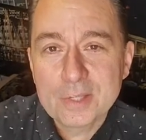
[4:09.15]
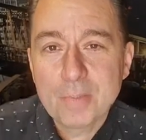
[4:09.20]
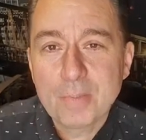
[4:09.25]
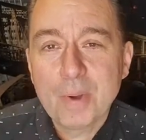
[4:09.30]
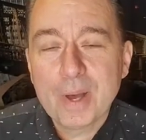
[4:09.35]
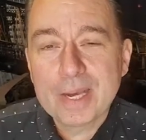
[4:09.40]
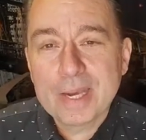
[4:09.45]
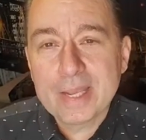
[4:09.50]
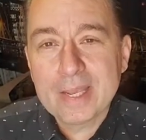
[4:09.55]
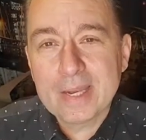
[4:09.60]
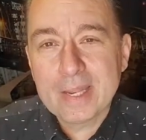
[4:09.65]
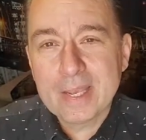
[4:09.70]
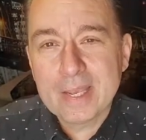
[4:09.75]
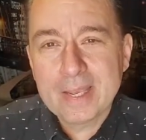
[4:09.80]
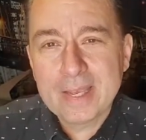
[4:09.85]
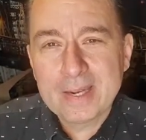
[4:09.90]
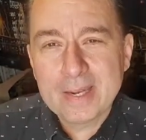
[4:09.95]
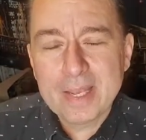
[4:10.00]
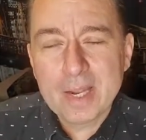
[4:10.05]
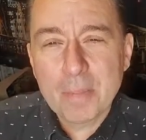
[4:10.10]
but it
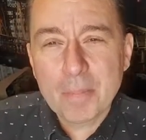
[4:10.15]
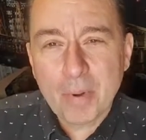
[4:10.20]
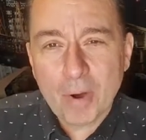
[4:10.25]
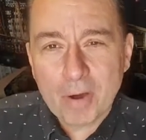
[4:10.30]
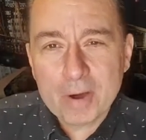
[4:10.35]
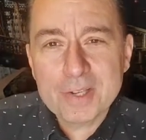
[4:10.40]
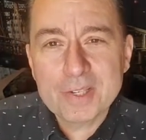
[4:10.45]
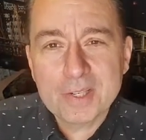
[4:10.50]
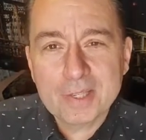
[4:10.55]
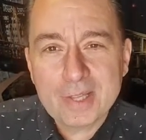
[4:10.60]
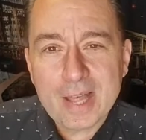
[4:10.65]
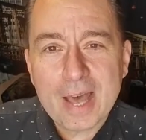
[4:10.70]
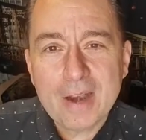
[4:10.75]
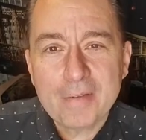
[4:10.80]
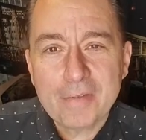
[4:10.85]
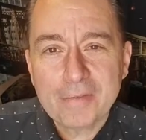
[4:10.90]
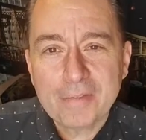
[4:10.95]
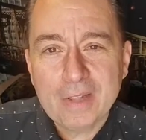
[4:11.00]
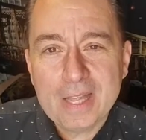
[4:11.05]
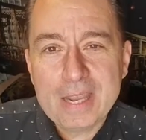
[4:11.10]
imparts a lot
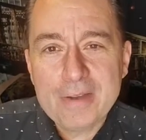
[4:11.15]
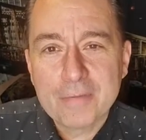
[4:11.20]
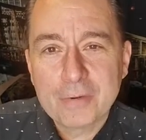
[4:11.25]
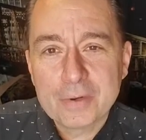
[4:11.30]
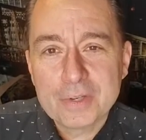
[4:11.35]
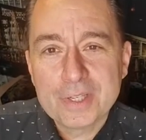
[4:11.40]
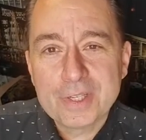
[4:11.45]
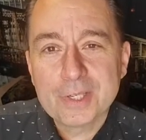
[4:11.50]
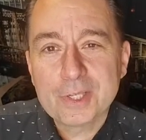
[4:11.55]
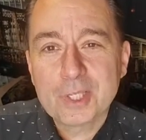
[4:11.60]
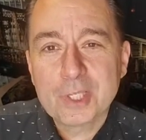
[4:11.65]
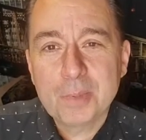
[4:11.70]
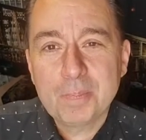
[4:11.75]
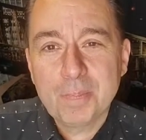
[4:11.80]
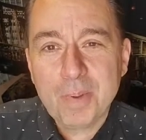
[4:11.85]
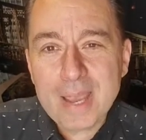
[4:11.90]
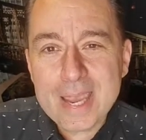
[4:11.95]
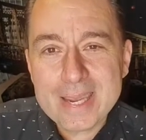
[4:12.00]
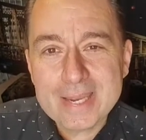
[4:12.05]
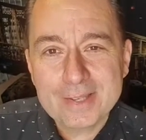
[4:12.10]
of flavor
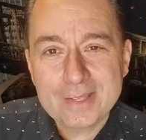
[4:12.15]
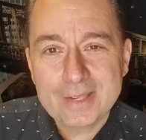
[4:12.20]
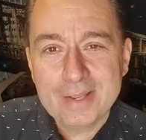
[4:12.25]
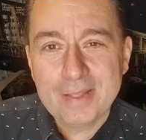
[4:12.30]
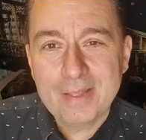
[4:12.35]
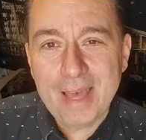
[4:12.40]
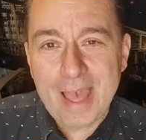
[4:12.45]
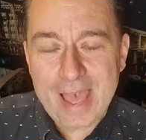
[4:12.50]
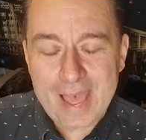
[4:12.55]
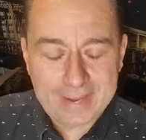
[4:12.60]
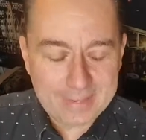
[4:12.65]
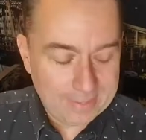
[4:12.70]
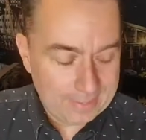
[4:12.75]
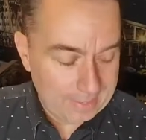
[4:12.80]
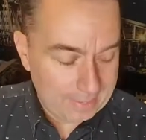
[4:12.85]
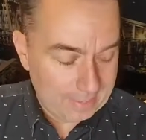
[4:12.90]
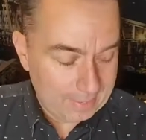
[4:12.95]
despite that.